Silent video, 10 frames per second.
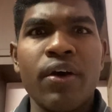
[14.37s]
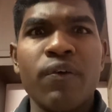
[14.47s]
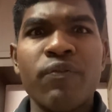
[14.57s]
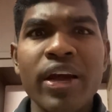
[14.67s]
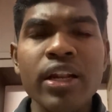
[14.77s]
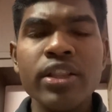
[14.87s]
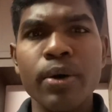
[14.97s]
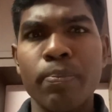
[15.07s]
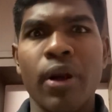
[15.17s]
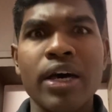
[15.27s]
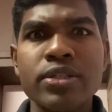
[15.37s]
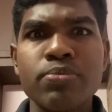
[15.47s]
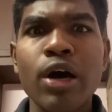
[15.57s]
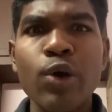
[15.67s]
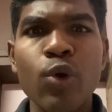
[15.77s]
when the
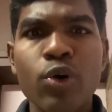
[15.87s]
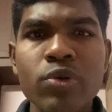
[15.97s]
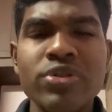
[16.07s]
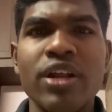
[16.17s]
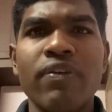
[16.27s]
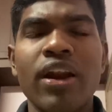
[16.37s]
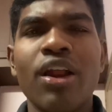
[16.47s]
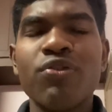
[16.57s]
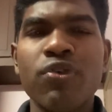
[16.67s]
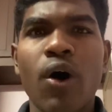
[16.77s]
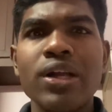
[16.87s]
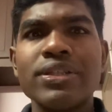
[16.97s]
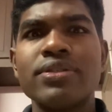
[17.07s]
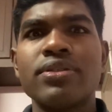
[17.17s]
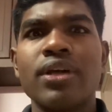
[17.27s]
plasma glucose level
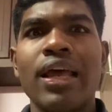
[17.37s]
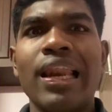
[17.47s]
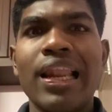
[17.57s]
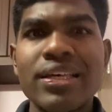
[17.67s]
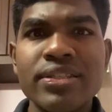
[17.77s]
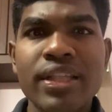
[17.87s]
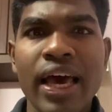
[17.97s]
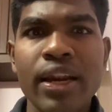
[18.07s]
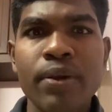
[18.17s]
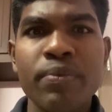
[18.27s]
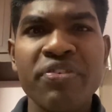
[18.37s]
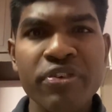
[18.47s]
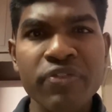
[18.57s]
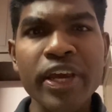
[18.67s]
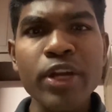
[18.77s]
falls less than
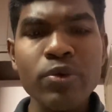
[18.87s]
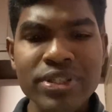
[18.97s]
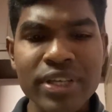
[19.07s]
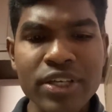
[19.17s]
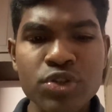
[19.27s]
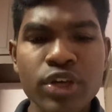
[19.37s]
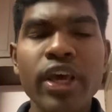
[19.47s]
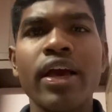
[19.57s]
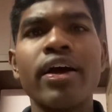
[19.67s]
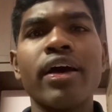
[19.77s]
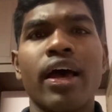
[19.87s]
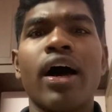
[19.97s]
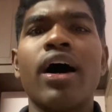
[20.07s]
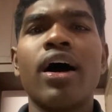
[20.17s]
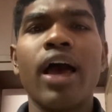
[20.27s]
50 to 60
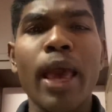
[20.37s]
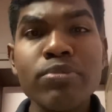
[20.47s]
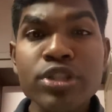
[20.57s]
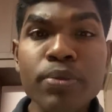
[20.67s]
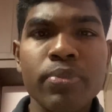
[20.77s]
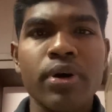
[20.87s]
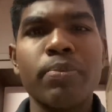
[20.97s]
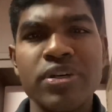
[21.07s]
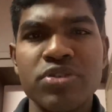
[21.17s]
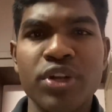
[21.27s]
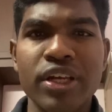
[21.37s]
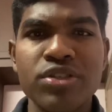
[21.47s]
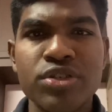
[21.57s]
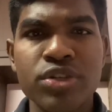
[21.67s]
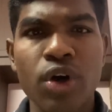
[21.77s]
mg
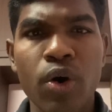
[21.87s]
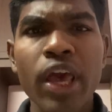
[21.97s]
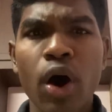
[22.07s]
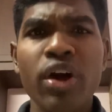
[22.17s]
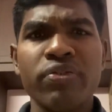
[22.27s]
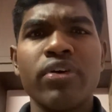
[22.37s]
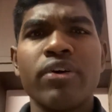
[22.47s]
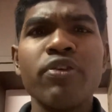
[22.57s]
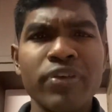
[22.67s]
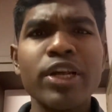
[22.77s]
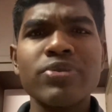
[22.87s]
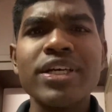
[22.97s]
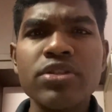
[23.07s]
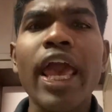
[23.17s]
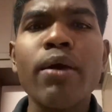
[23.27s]
percentage, okay, or 50 to
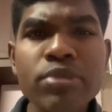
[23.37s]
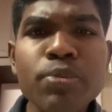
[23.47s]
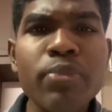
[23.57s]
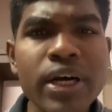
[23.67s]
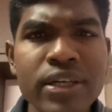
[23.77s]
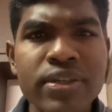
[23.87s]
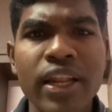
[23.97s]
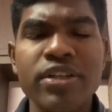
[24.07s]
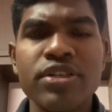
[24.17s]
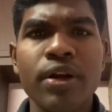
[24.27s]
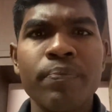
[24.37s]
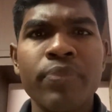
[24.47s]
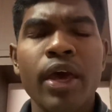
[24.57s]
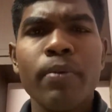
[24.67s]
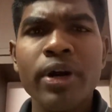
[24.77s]
60 mg per deciliter.
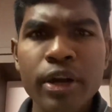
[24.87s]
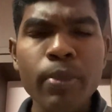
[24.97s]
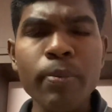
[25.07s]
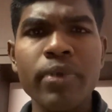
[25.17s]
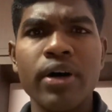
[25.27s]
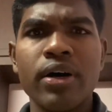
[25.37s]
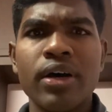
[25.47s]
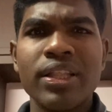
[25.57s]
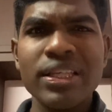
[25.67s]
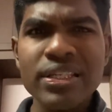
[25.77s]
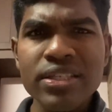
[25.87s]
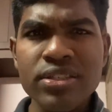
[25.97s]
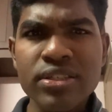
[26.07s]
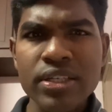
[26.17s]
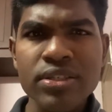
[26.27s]
But remember, this is
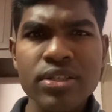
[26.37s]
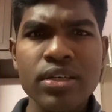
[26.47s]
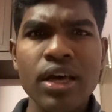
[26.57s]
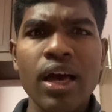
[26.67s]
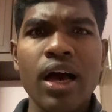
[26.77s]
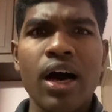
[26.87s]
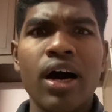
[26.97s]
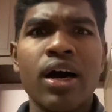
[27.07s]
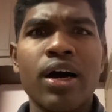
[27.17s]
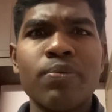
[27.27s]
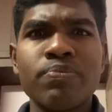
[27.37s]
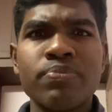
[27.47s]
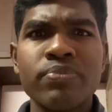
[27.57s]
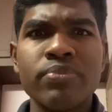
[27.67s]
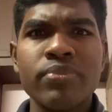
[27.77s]
just a
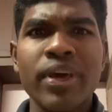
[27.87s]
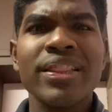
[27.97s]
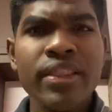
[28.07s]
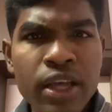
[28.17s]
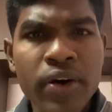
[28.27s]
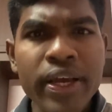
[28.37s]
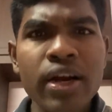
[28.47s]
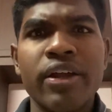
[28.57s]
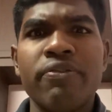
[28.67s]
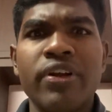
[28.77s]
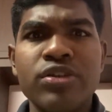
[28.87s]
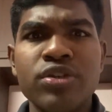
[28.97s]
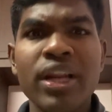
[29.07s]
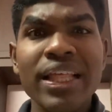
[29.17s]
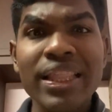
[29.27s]
theoretical
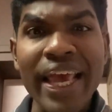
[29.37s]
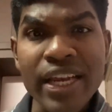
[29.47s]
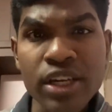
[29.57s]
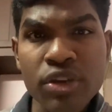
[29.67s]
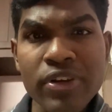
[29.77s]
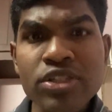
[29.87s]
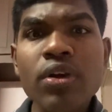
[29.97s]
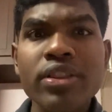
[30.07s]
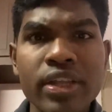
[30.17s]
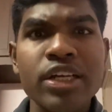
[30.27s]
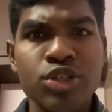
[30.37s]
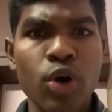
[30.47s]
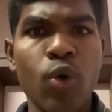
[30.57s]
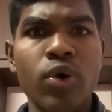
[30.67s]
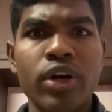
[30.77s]
definition. The individual
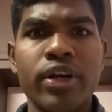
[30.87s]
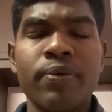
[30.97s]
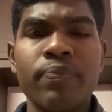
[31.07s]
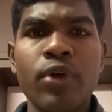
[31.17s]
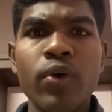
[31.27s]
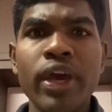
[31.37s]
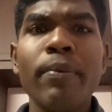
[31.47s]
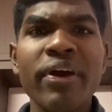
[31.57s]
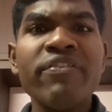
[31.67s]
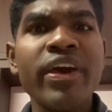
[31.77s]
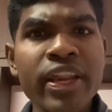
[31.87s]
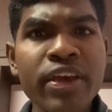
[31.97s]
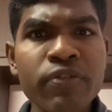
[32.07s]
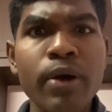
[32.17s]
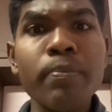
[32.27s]
threshold, okay, may
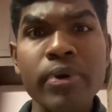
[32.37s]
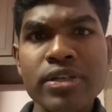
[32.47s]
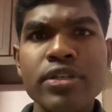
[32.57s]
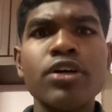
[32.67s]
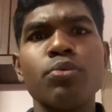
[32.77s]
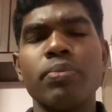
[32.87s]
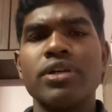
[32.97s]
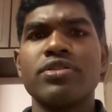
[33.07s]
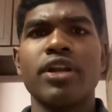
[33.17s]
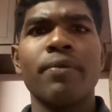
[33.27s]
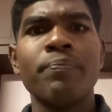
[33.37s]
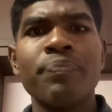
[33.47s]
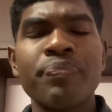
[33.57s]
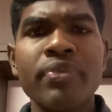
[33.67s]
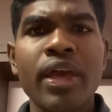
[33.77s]
vary from person to person.
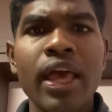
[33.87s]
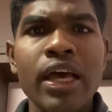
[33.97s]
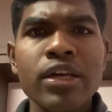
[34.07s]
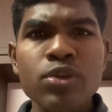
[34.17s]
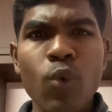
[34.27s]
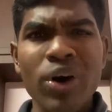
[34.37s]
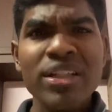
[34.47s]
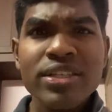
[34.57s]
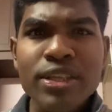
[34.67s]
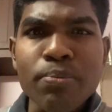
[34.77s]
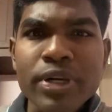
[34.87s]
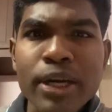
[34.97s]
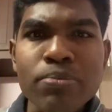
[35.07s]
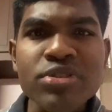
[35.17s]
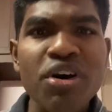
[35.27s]
So, what are the
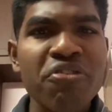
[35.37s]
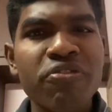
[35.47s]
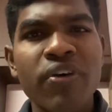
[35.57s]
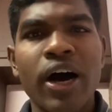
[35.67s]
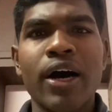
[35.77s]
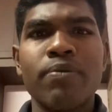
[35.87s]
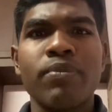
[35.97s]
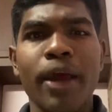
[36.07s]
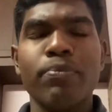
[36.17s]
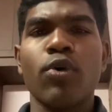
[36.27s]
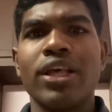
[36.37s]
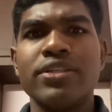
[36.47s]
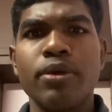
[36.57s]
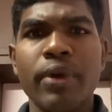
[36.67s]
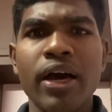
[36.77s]
symptoms of
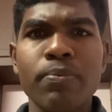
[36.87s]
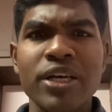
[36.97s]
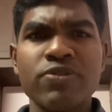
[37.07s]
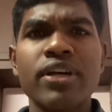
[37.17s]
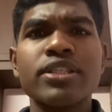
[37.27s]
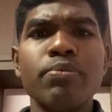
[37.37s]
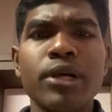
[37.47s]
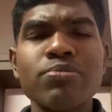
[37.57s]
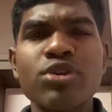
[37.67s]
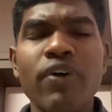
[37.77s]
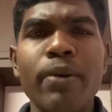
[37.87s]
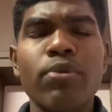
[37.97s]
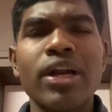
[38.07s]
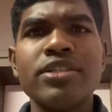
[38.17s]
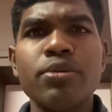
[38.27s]
hypoglycemia? As far as symptoms of
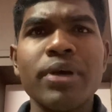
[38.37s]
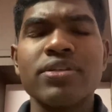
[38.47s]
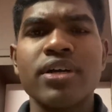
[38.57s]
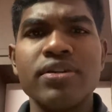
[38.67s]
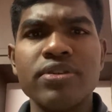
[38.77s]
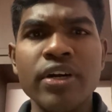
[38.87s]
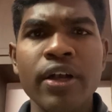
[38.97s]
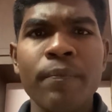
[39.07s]
hypoglycemia is concerned,